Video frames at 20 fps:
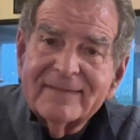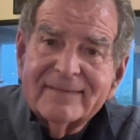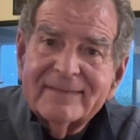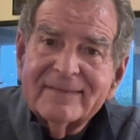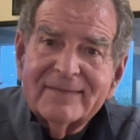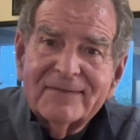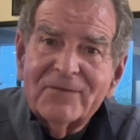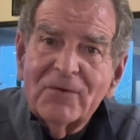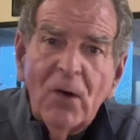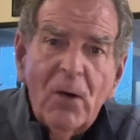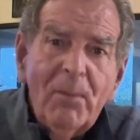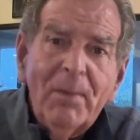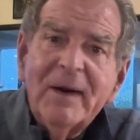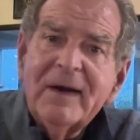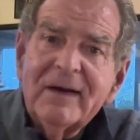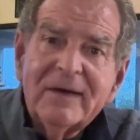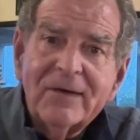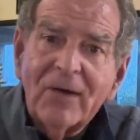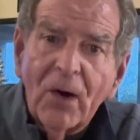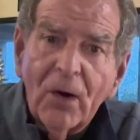
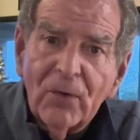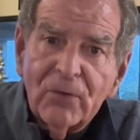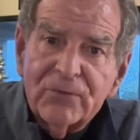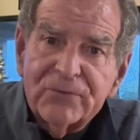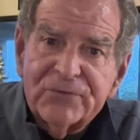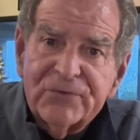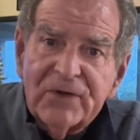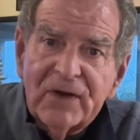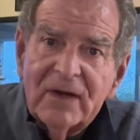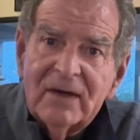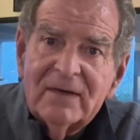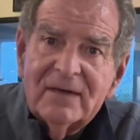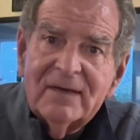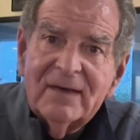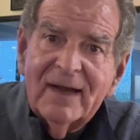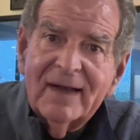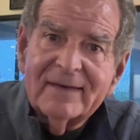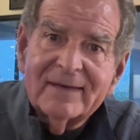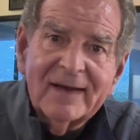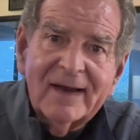Nobody knows.
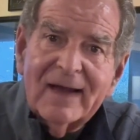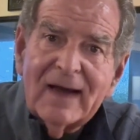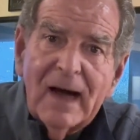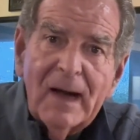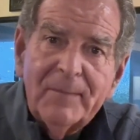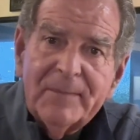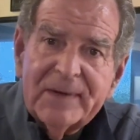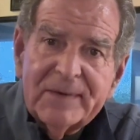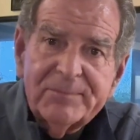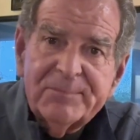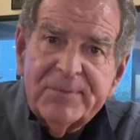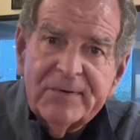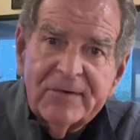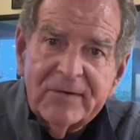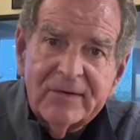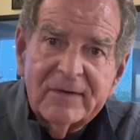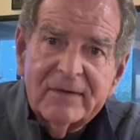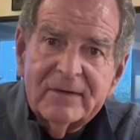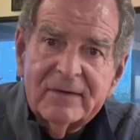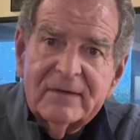And the comment
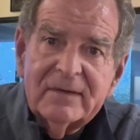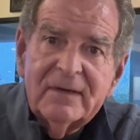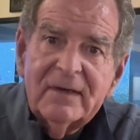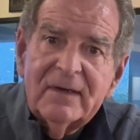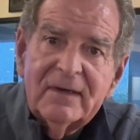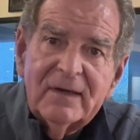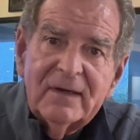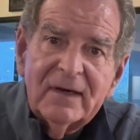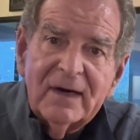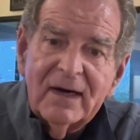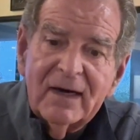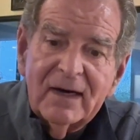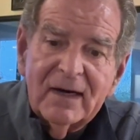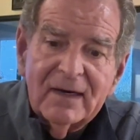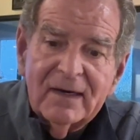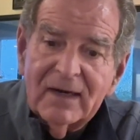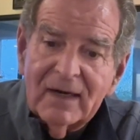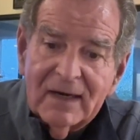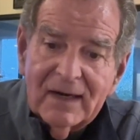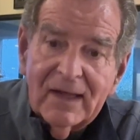period
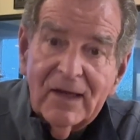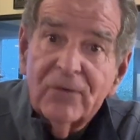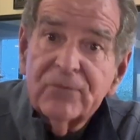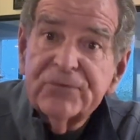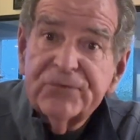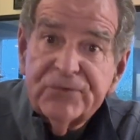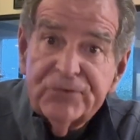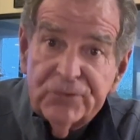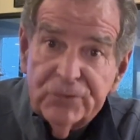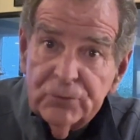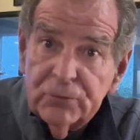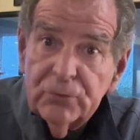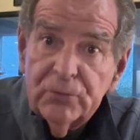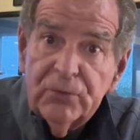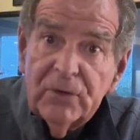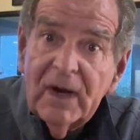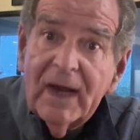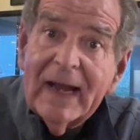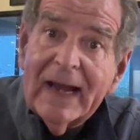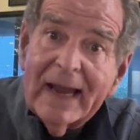allows
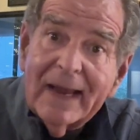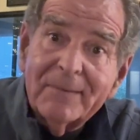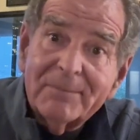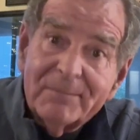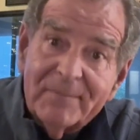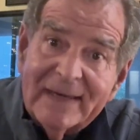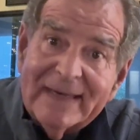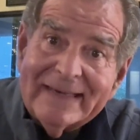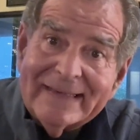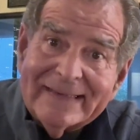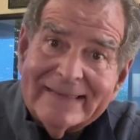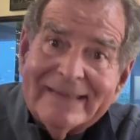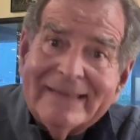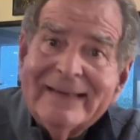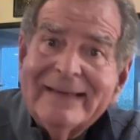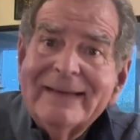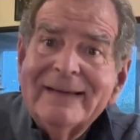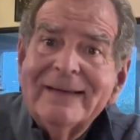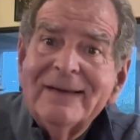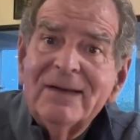you and me,
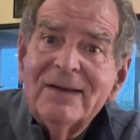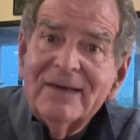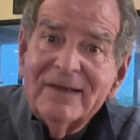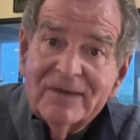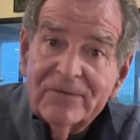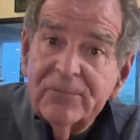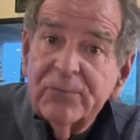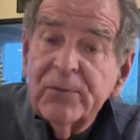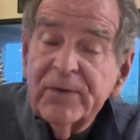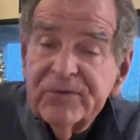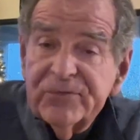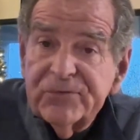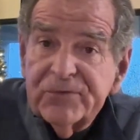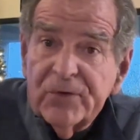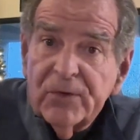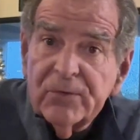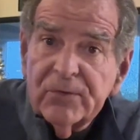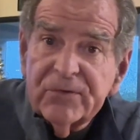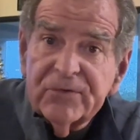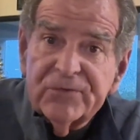if we
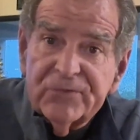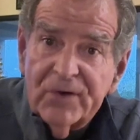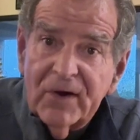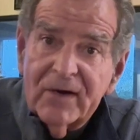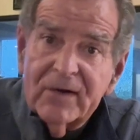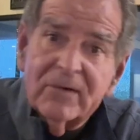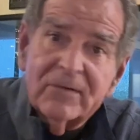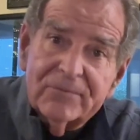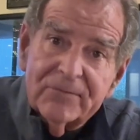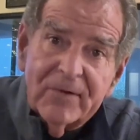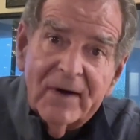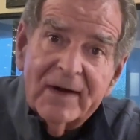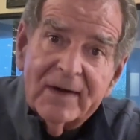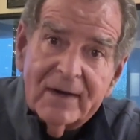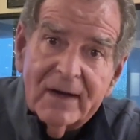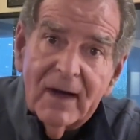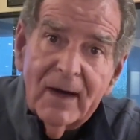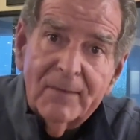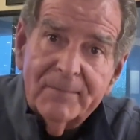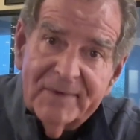so desire, to write a
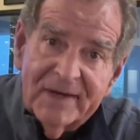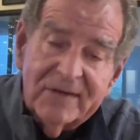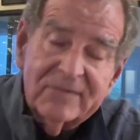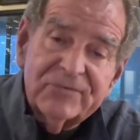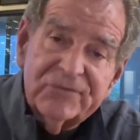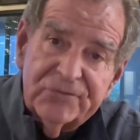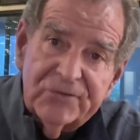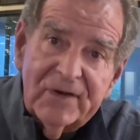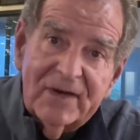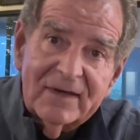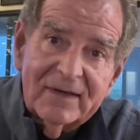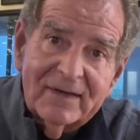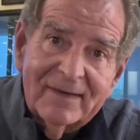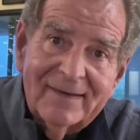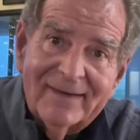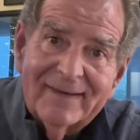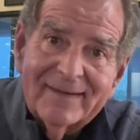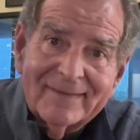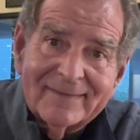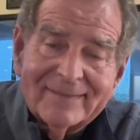comment, send it
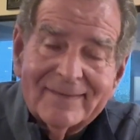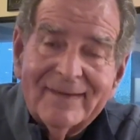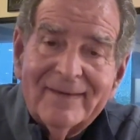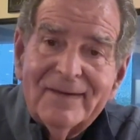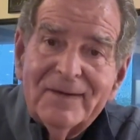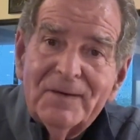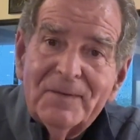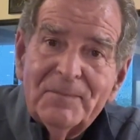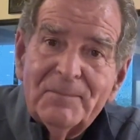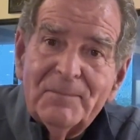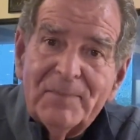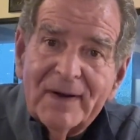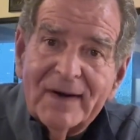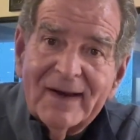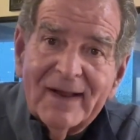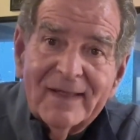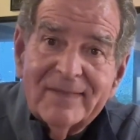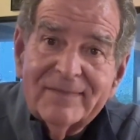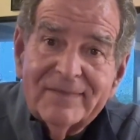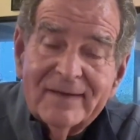in. But
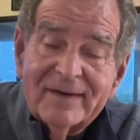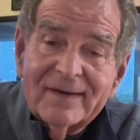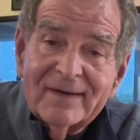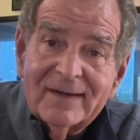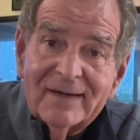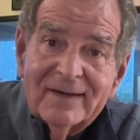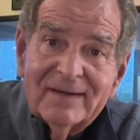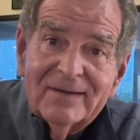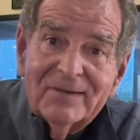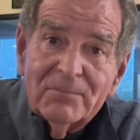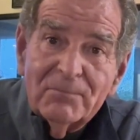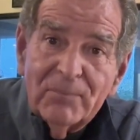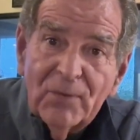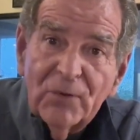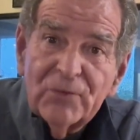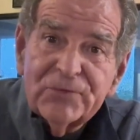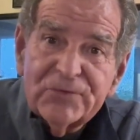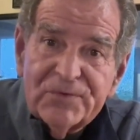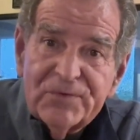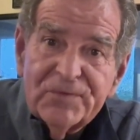I think
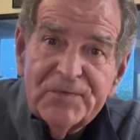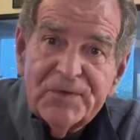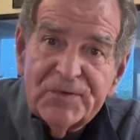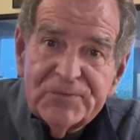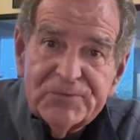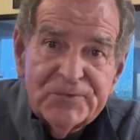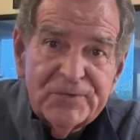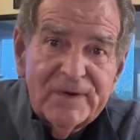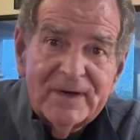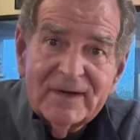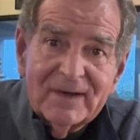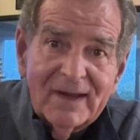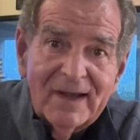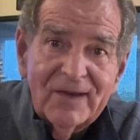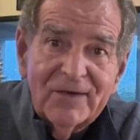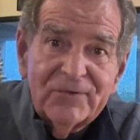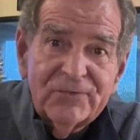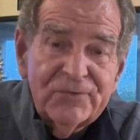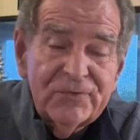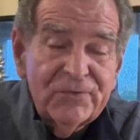most of us
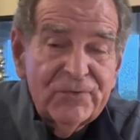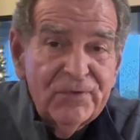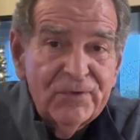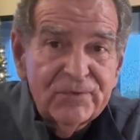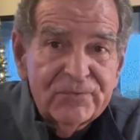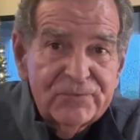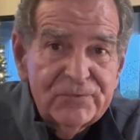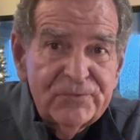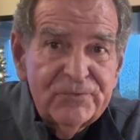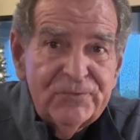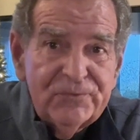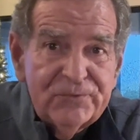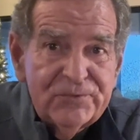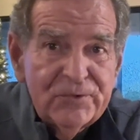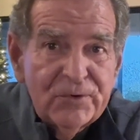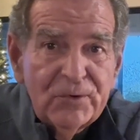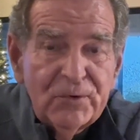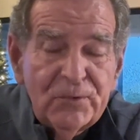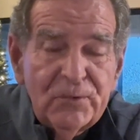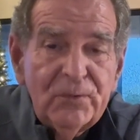realize the
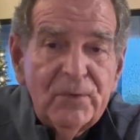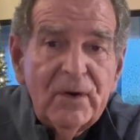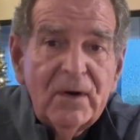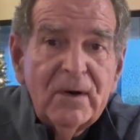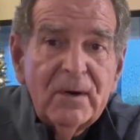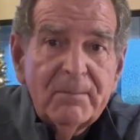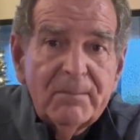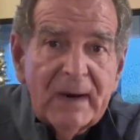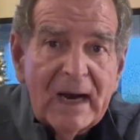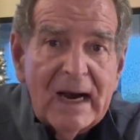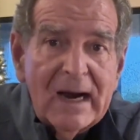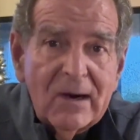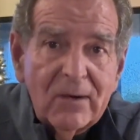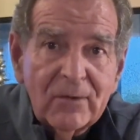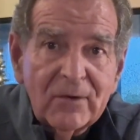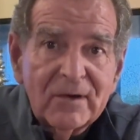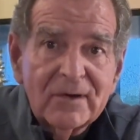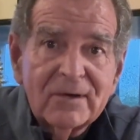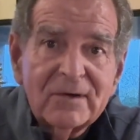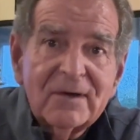true
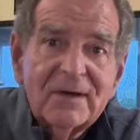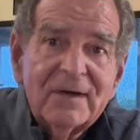power